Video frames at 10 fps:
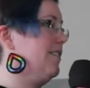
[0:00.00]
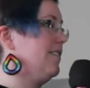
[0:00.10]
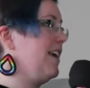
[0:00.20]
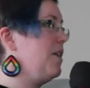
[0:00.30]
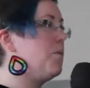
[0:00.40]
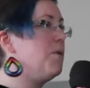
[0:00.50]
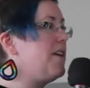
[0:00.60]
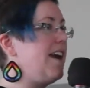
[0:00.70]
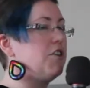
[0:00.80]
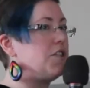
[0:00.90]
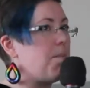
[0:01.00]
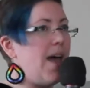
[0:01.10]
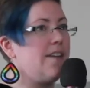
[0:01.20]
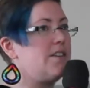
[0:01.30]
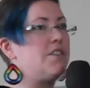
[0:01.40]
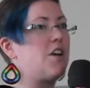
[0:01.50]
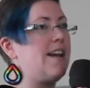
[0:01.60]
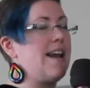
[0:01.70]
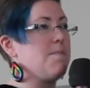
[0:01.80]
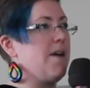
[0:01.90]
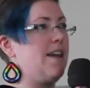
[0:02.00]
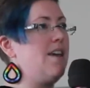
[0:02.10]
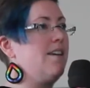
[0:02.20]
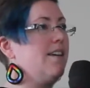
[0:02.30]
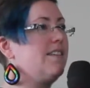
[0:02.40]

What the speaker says: Okay? We were never dependent on anybody.